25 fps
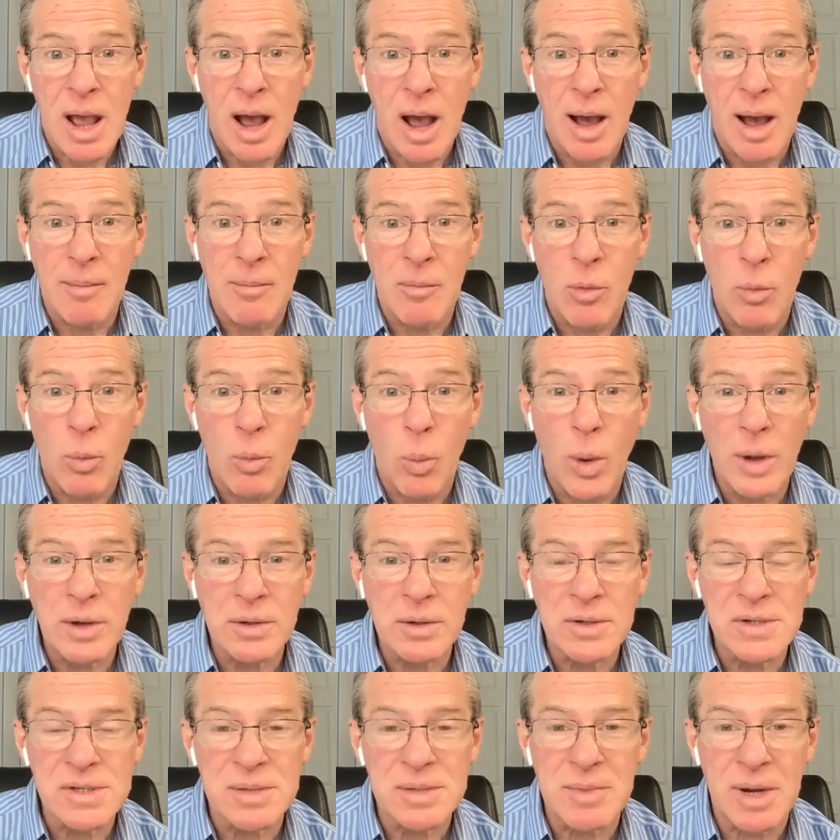Um, what
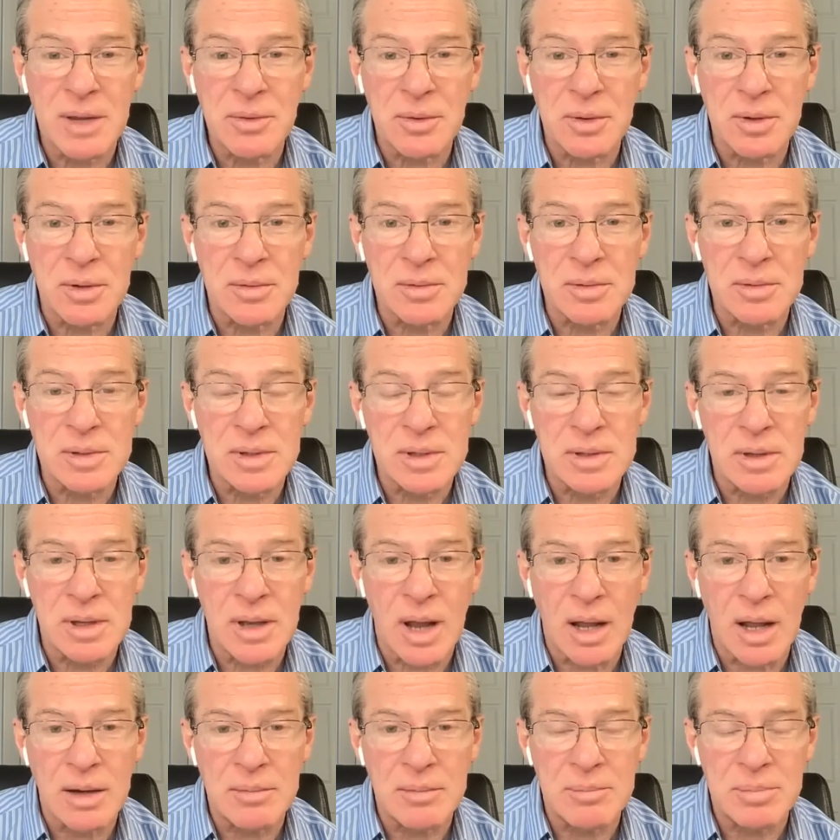are some other
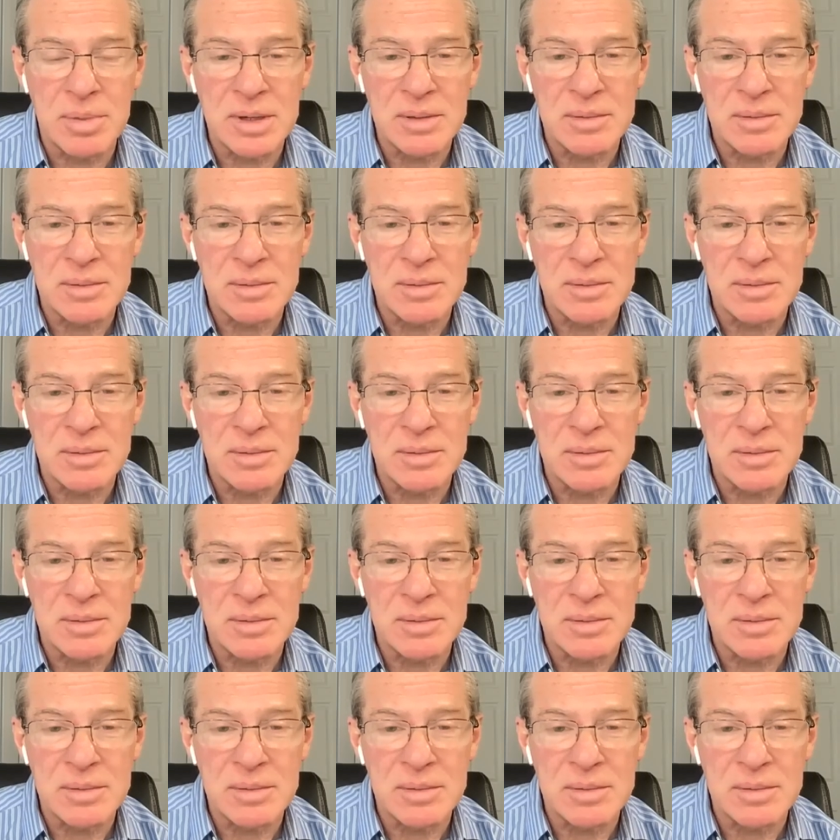not